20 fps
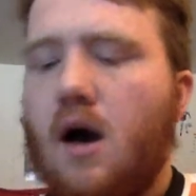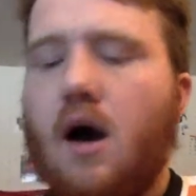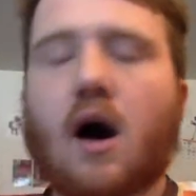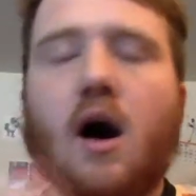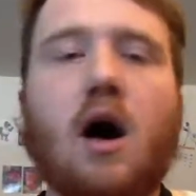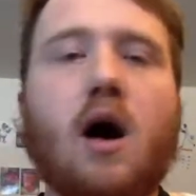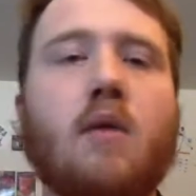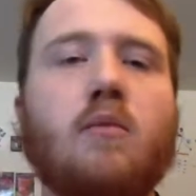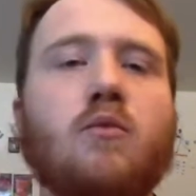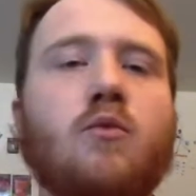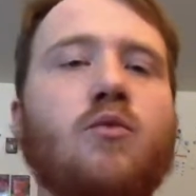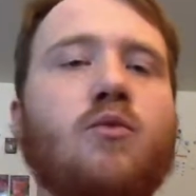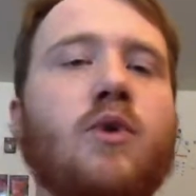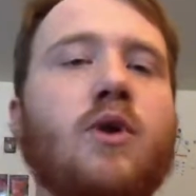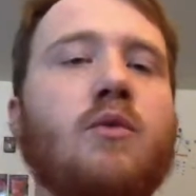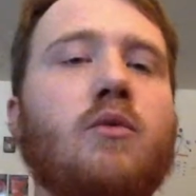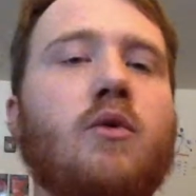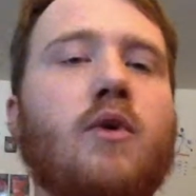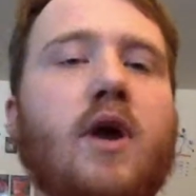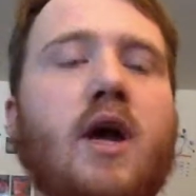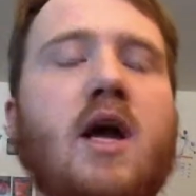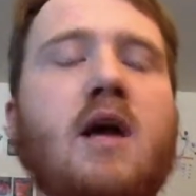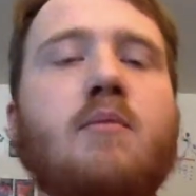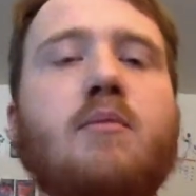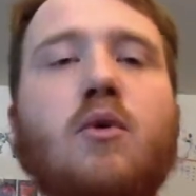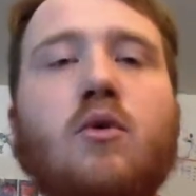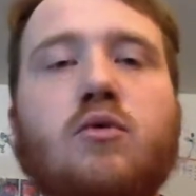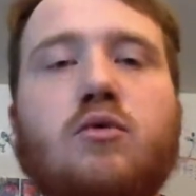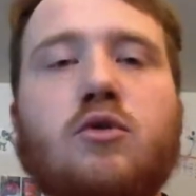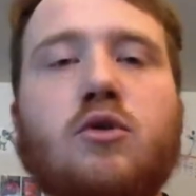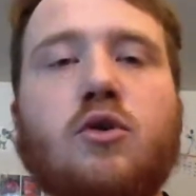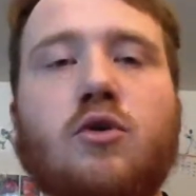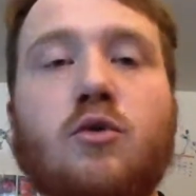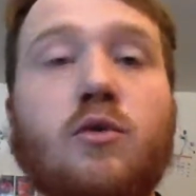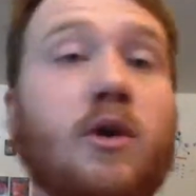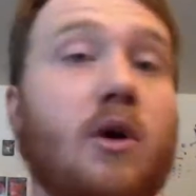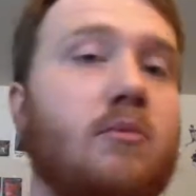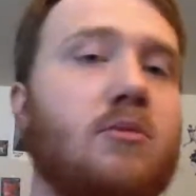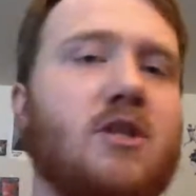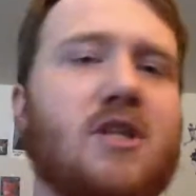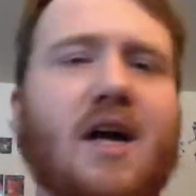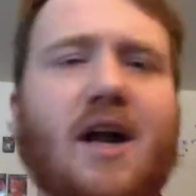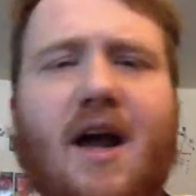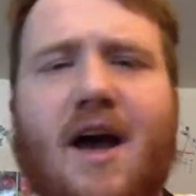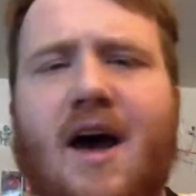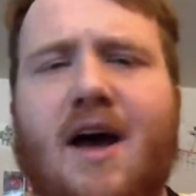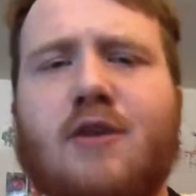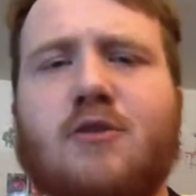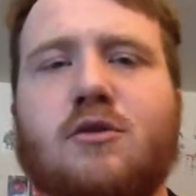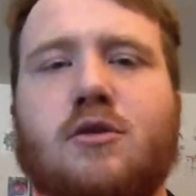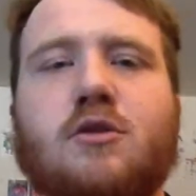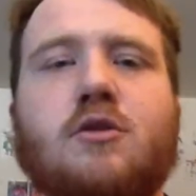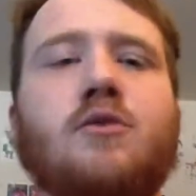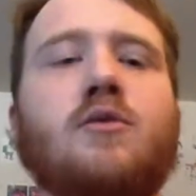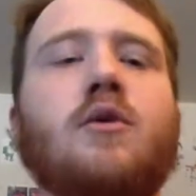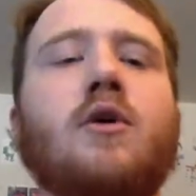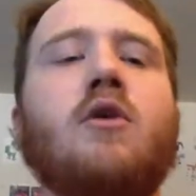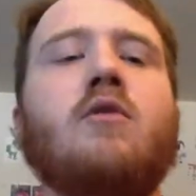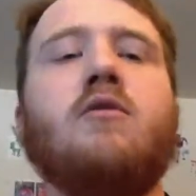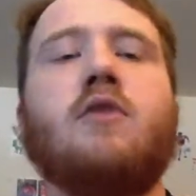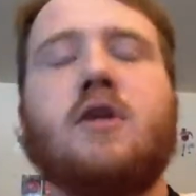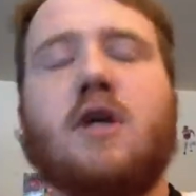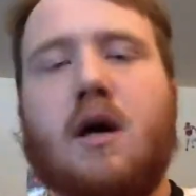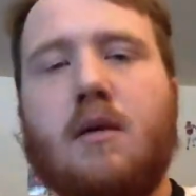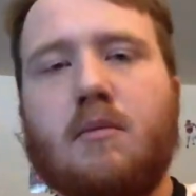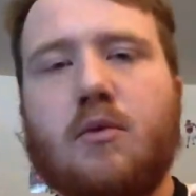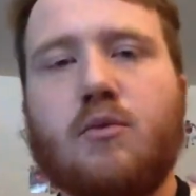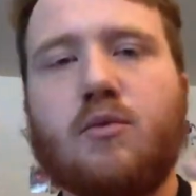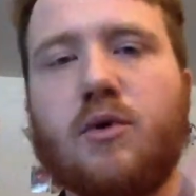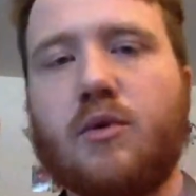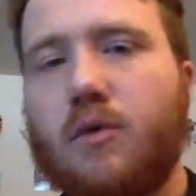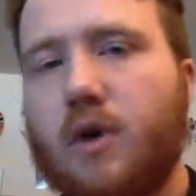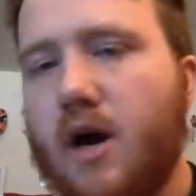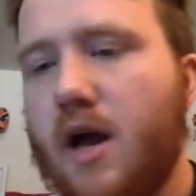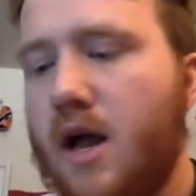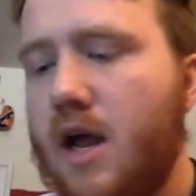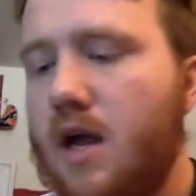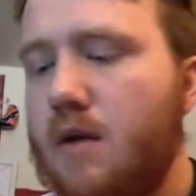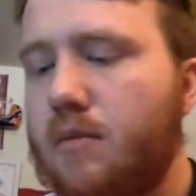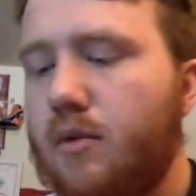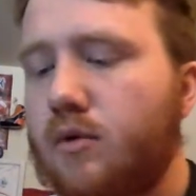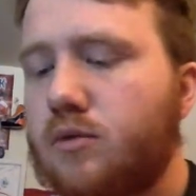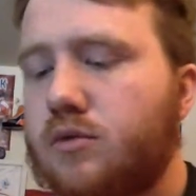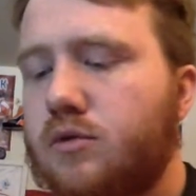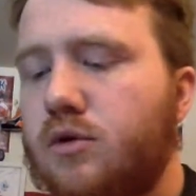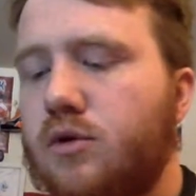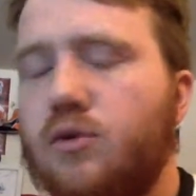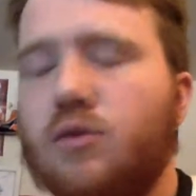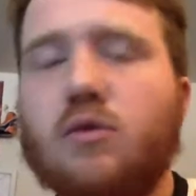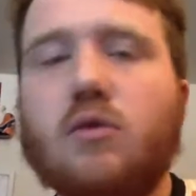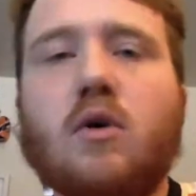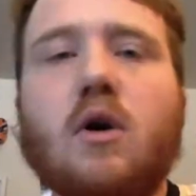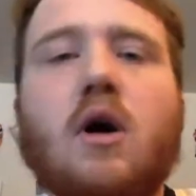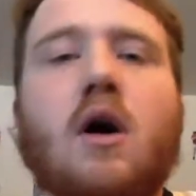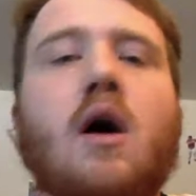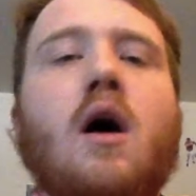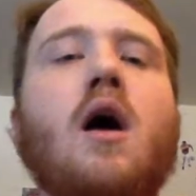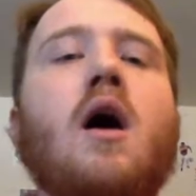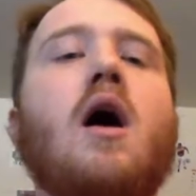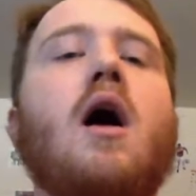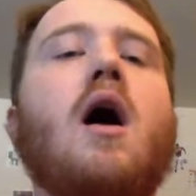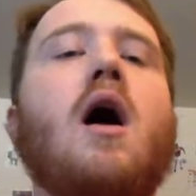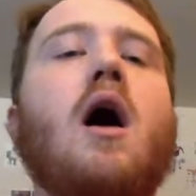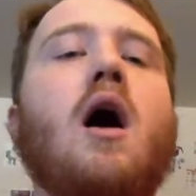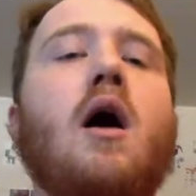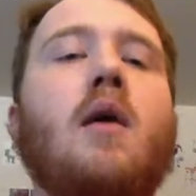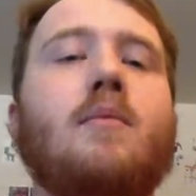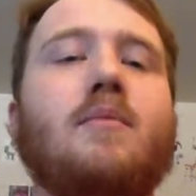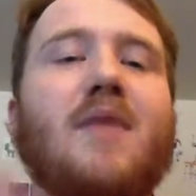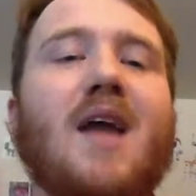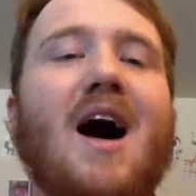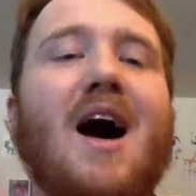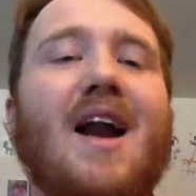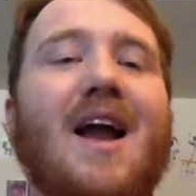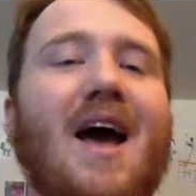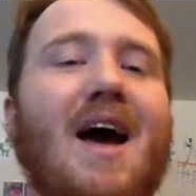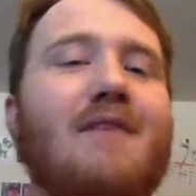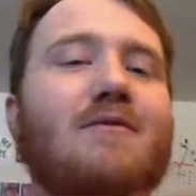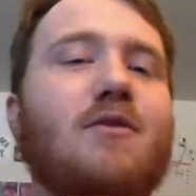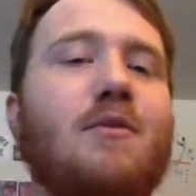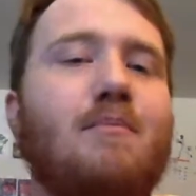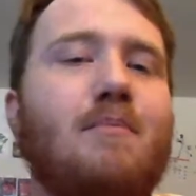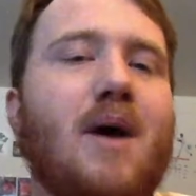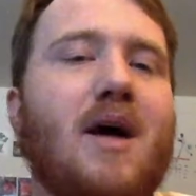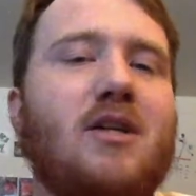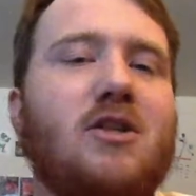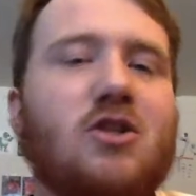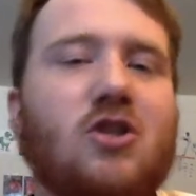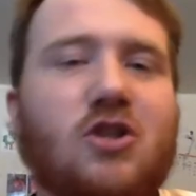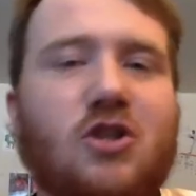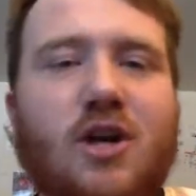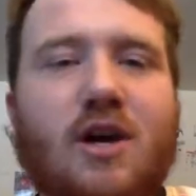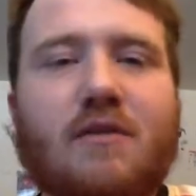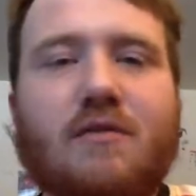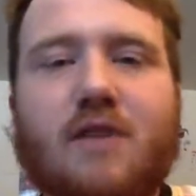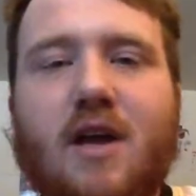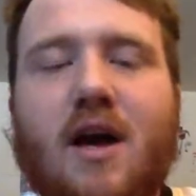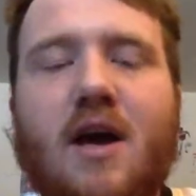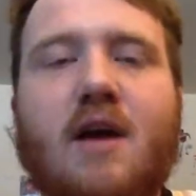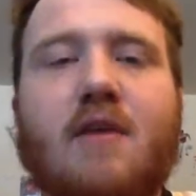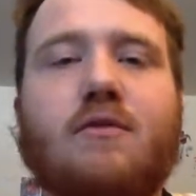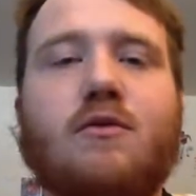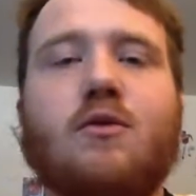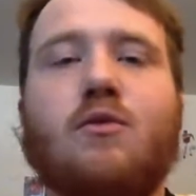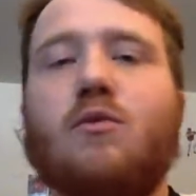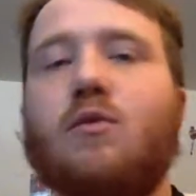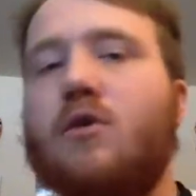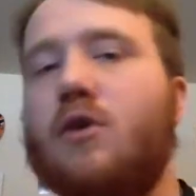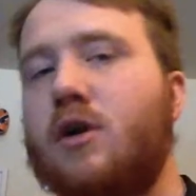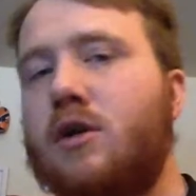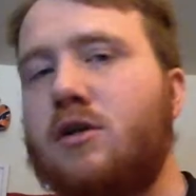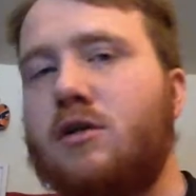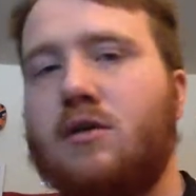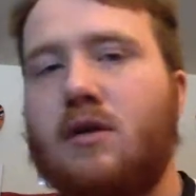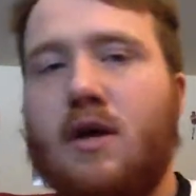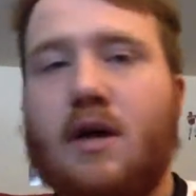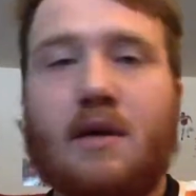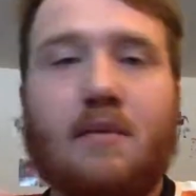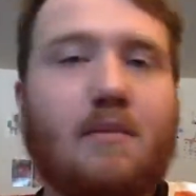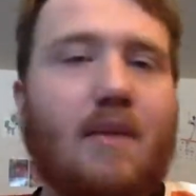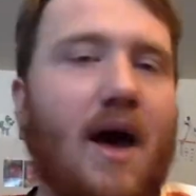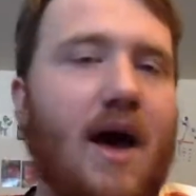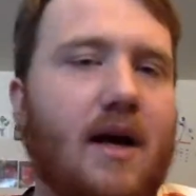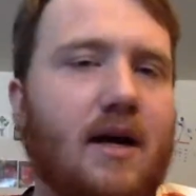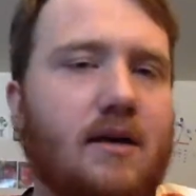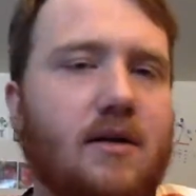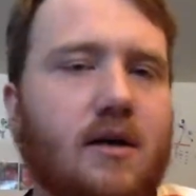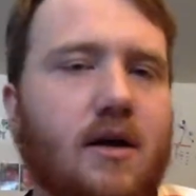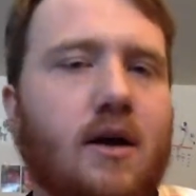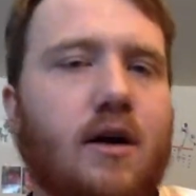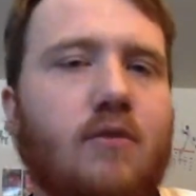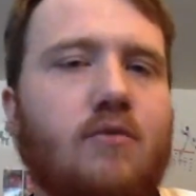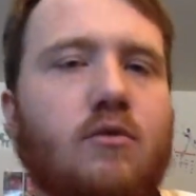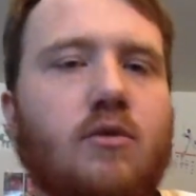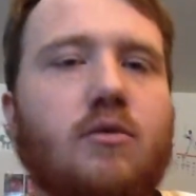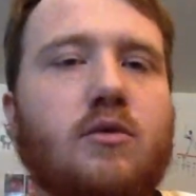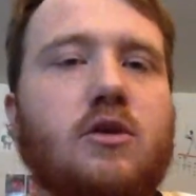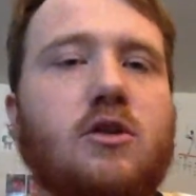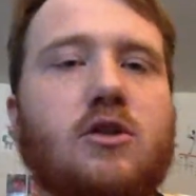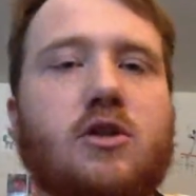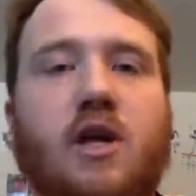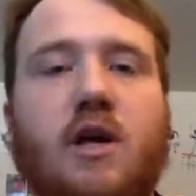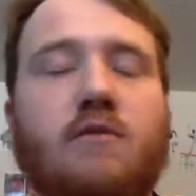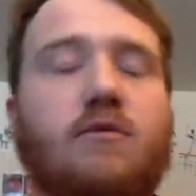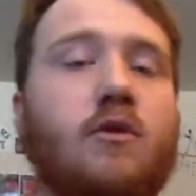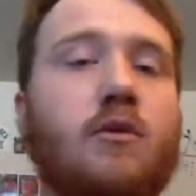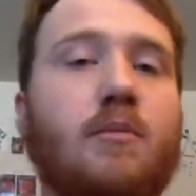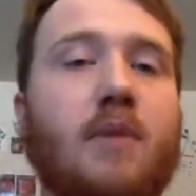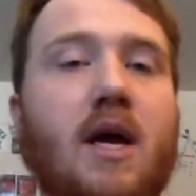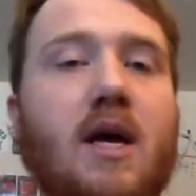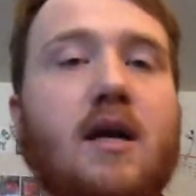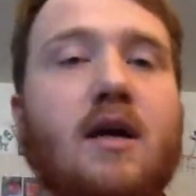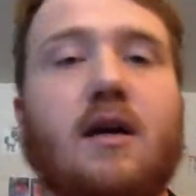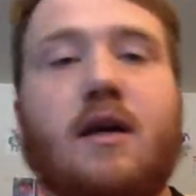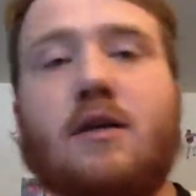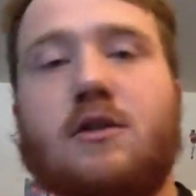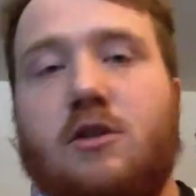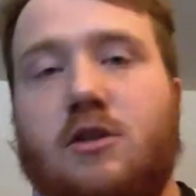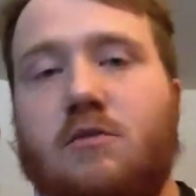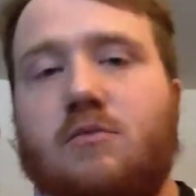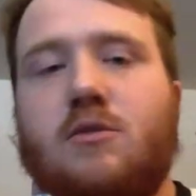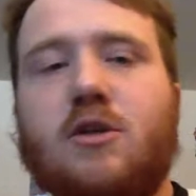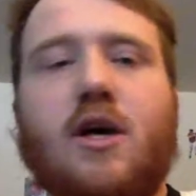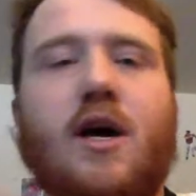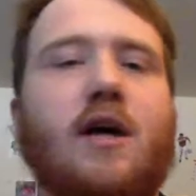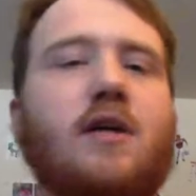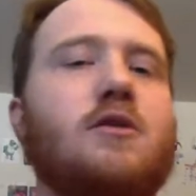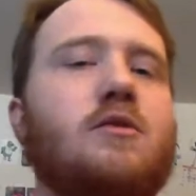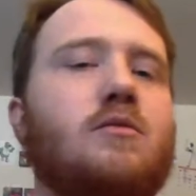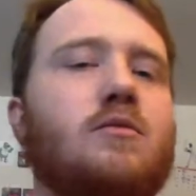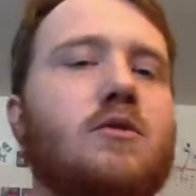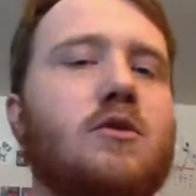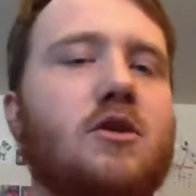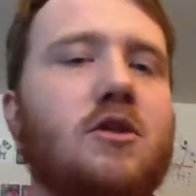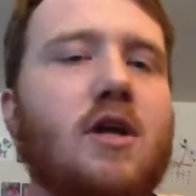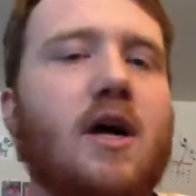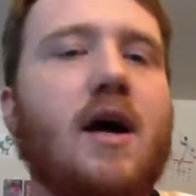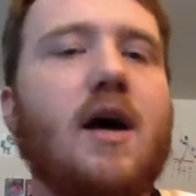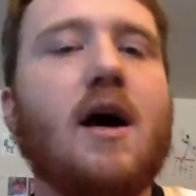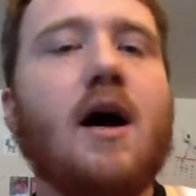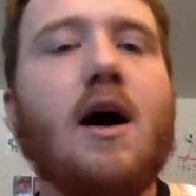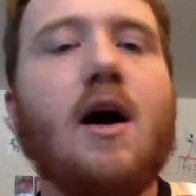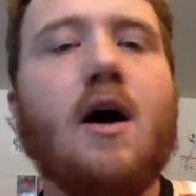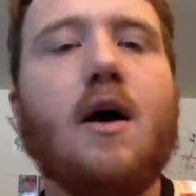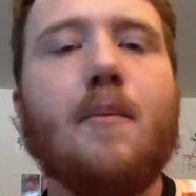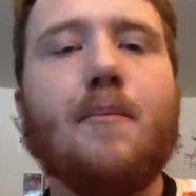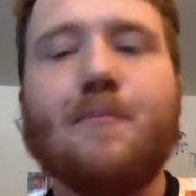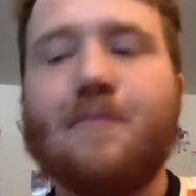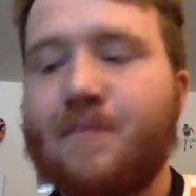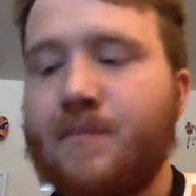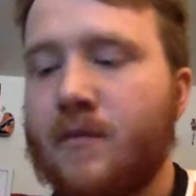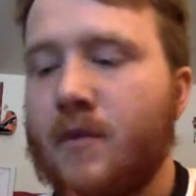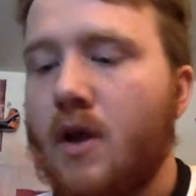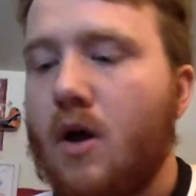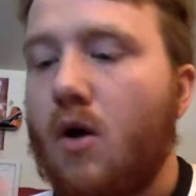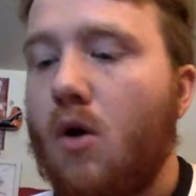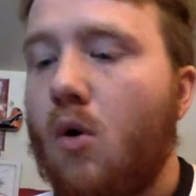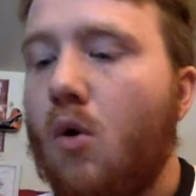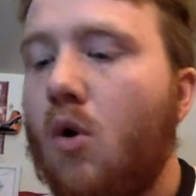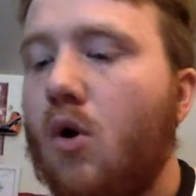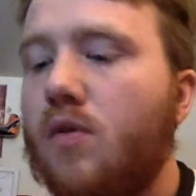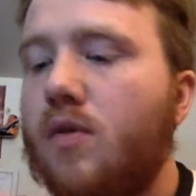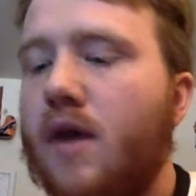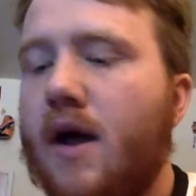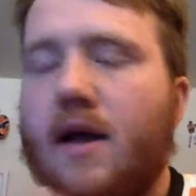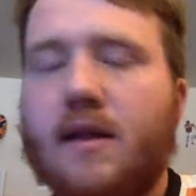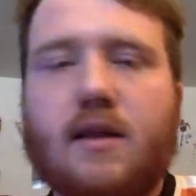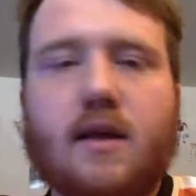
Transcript: um, we were able to he almost got a hat trick, too, in overtime, but we were able to Um, not have the best shift afterward, and, and McIntyre really saved their bacon, as Jim Jackson would say, um, on that.